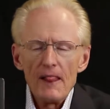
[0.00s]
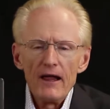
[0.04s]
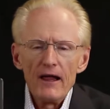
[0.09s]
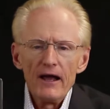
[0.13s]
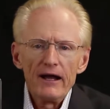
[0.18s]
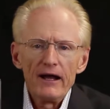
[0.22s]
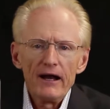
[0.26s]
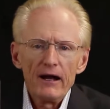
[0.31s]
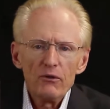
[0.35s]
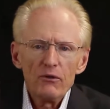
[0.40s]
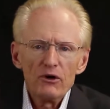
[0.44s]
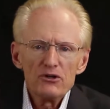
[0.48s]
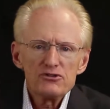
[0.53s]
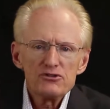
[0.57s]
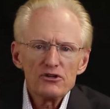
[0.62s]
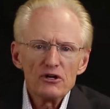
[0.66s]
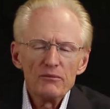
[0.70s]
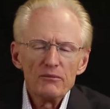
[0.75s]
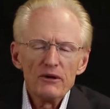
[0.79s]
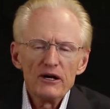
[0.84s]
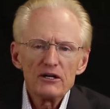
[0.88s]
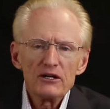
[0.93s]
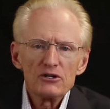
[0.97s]
And I want you to
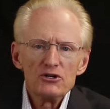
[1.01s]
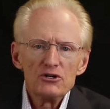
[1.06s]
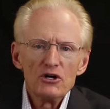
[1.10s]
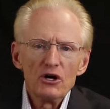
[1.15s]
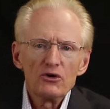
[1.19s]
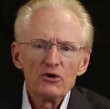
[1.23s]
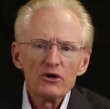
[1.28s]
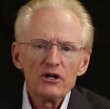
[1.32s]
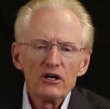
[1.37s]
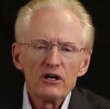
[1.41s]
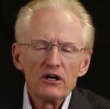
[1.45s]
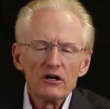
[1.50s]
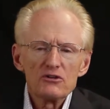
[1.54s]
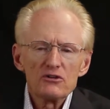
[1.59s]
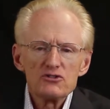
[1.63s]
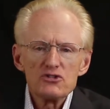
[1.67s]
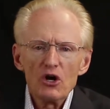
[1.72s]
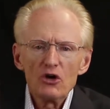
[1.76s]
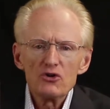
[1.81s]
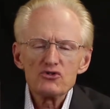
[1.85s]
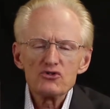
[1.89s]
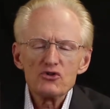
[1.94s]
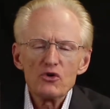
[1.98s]
make a note here. It's
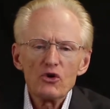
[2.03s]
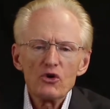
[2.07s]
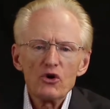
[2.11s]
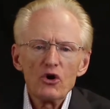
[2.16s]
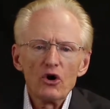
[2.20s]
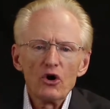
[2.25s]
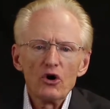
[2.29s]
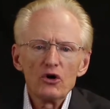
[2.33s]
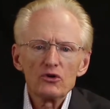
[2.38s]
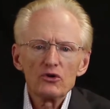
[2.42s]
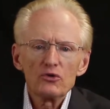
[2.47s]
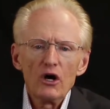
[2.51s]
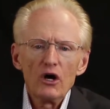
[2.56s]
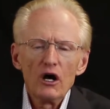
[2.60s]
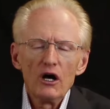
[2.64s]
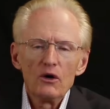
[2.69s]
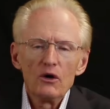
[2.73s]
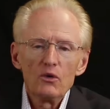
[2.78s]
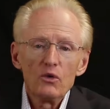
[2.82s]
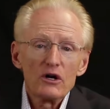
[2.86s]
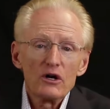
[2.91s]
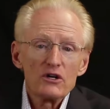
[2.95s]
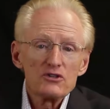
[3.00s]
also called
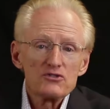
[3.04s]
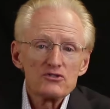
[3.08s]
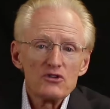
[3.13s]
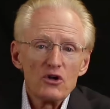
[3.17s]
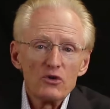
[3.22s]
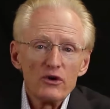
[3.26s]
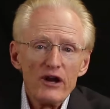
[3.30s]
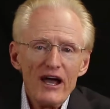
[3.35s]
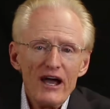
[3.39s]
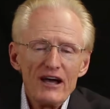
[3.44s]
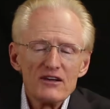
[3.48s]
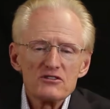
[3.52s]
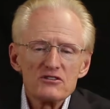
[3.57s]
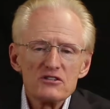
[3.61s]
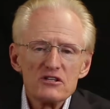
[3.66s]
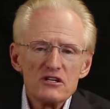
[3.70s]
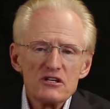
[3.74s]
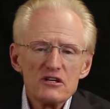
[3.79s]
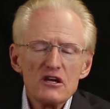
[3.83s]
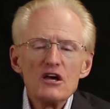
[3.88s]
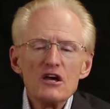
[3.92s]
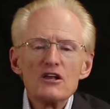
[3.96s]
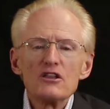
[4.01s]
what is known as
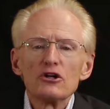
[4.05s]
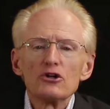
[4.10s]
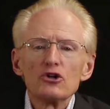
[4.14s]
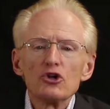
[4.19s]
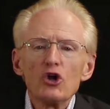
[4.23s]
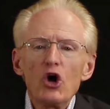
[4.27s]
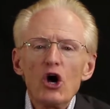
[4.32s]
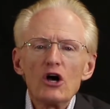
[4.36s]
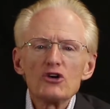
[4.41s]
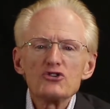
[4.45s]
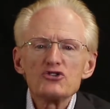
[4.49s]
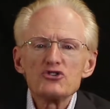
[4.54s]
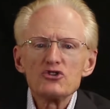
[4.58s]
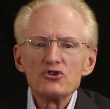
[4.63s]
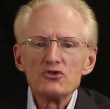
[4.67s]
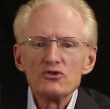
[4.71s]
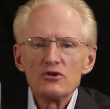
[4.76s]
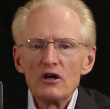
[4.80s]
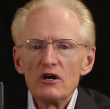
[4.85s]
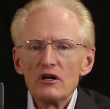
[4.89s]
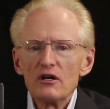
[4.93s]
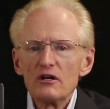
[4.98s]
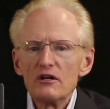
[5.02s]
the
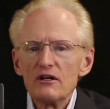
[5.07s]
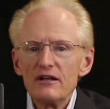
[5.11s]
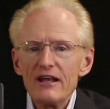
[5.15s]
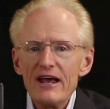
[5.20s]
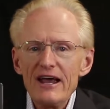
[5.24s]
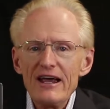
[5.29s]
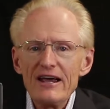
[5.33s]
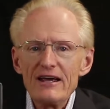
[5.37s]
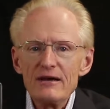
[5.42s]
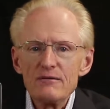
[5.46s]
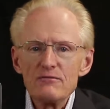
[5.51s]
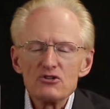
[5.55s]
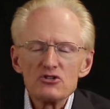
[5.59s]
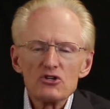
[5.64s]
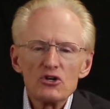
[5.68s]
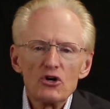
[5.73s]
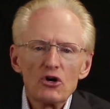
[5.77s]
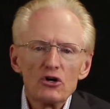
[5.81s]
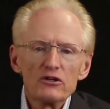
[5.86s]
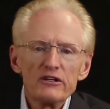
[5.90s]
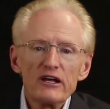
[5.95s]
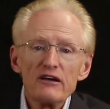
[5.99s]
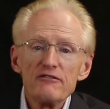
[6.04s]
lawsuit name is
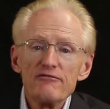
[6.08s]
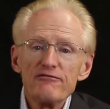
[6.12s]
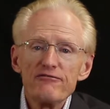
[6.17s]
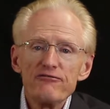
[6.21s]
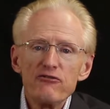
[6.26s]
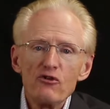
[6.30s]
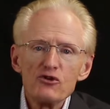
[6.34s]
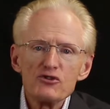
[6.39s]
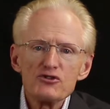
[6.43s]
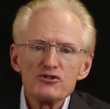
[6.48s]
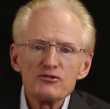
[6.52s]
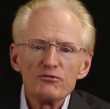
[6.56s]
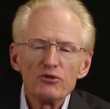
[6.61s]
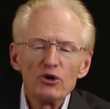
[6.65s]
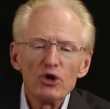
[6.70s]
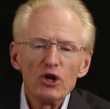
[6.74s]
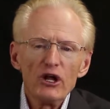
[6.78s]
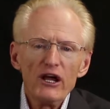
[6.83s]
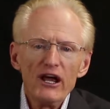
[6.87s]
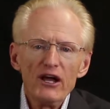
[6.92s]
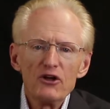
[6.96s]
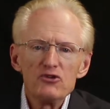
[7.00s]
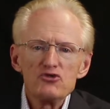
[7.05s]
called a
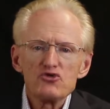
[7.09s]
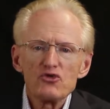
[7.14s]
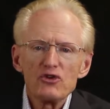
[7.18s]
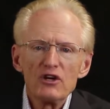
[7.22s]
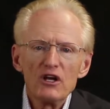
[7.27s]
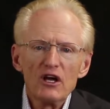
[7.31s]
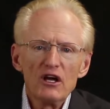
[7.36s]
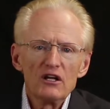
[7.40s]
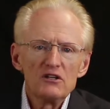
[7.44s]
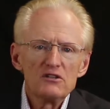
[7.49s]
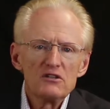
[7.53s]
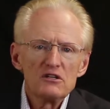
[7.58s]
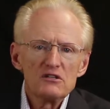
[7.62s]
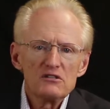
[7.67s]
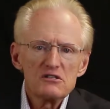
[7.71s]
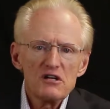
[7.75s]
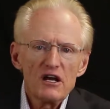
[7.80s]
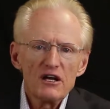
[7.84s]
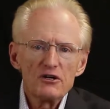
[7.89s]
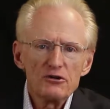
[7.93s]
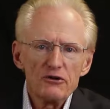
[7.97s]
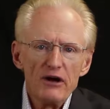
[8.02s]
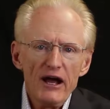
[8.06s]
forcible entry and
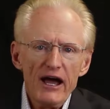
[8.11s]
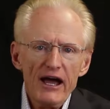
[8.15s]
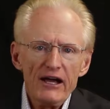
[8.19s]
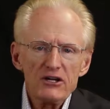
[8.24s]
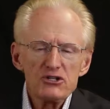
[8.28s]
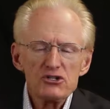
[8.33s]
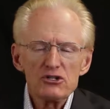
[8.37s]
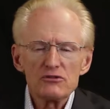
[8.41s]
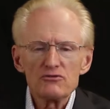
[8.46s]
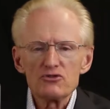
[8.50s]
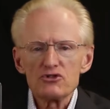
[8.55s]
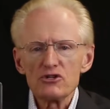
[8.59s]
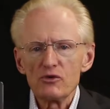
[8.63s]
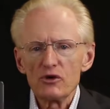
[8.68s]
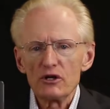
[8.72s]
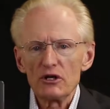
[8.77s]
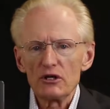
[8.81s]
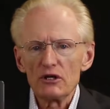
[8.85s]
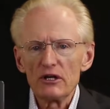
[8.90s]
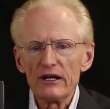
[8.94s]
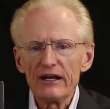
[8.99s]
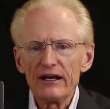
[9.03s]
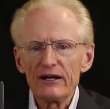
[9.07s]
detainer action. So when
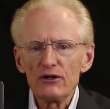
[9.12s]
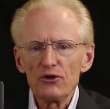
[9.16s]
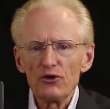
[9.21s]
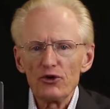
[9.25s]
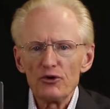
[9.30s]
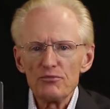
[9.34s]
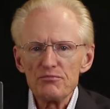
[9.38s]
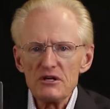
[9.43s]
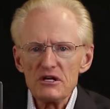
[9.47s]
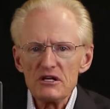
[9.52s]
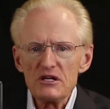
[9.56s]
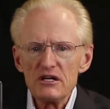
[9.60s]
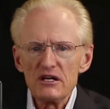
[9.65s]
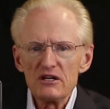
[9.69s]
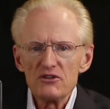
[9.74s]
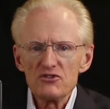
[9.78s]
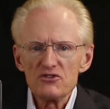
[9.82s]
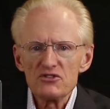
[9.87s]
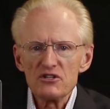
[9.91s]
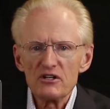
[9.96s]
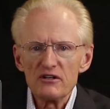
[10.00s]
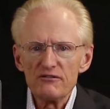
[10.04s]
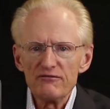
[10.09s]
a landlord
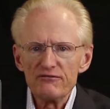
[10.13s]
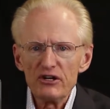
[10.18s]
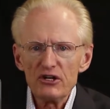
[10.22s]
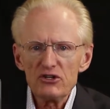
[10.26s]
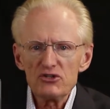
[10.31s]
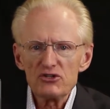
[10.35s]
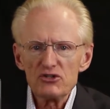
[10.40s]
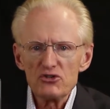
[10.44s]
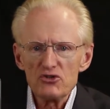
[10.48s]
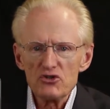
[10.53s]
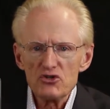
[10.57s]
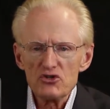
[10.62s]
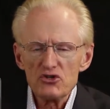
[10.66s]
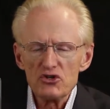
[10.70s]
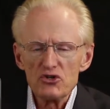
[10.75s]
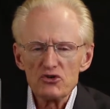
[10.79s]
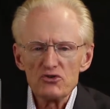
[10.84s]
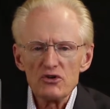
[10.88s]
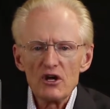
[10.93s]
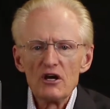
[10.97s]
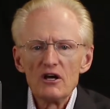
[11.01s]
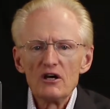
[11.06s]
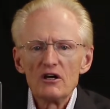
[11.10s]
begins an eviction
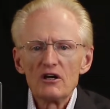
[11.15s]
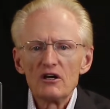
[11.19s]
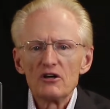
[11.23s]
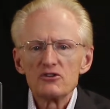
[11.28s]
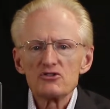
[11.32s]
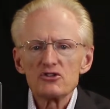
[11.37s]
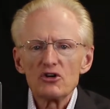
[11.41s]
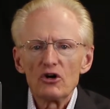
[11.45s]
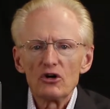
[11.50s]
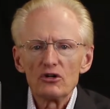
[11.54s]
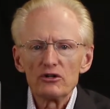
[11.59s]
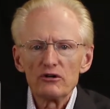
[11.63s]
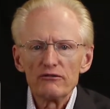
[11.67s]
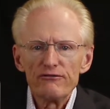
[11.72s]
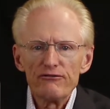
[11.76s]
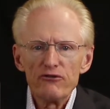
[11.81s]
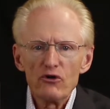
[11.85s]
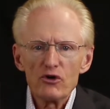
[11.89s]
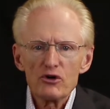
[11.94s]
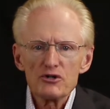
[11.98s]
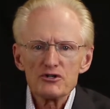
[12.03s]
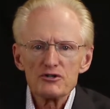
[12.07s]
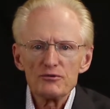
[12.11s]
suit, it's called a
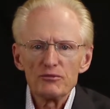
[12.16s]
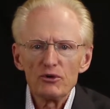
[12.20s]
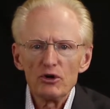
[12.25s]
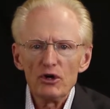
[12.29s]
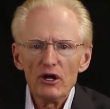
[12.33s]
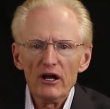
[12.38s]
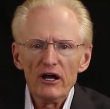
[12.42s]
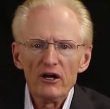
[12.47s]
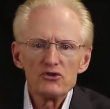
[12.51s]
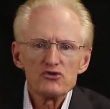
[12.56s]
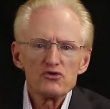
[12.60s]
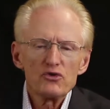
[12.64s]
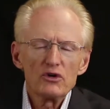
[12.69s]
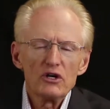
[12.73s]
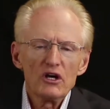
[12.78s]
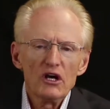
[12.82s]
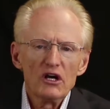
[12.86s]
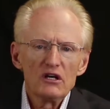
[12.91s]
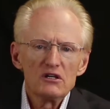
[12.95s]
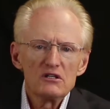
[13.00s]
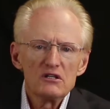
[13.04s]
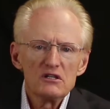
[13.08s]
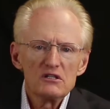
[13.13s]
forcible entry
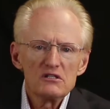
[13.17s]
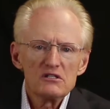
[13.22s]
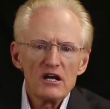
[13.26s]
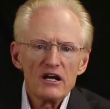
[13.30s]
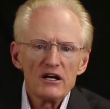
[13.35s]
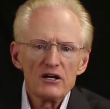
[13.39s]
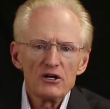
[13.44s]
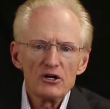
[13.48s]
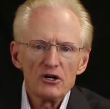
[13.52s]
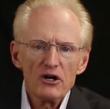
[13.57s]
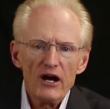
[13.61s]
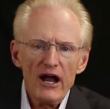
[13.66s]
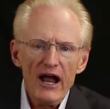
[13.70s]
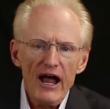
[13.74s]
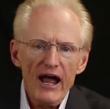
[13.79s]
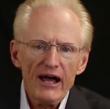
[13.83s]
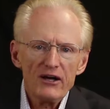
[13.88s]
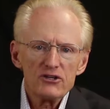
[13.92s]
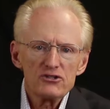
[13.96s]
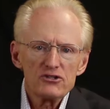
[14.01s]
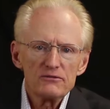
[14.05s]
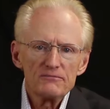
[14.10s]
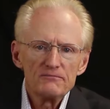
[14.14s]
and detainer
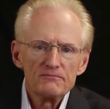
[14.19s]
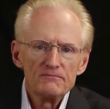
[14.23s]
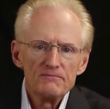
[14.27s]
action.